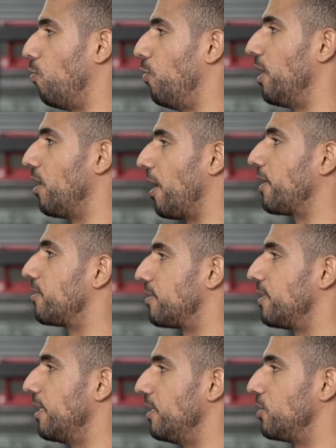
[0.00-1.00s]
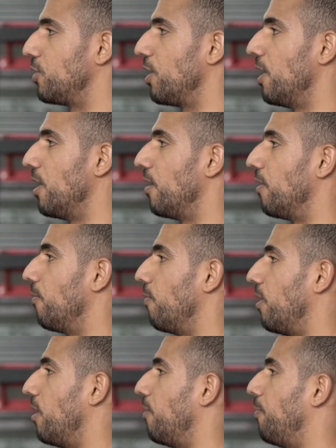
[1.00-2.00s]
we like to teach
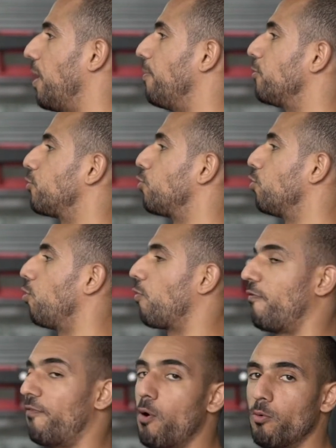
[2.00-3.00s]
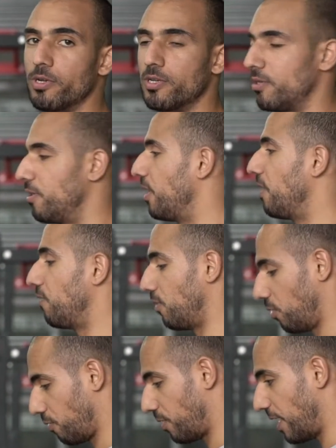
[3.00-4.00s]
people to look forward, never
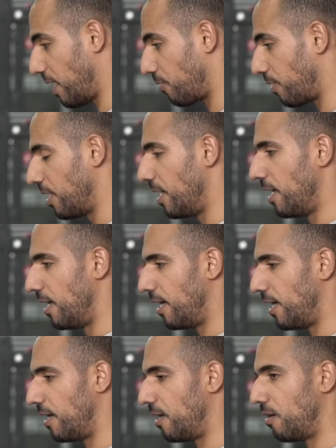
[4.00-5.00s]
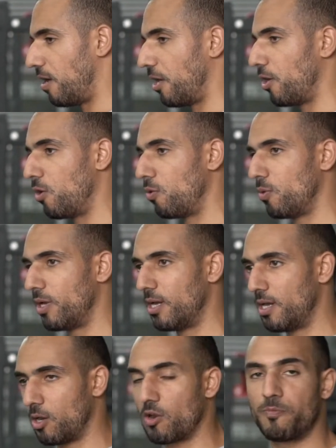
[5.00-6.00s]
look down. I know
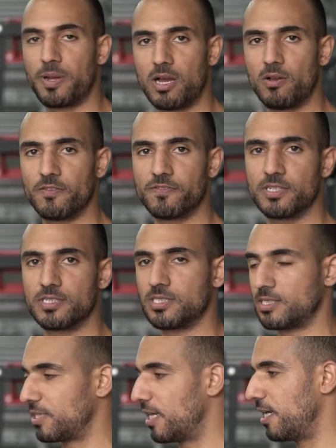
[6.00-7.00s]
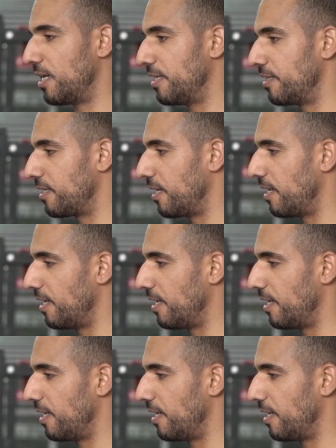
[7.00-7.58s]
a lot of powerlifters and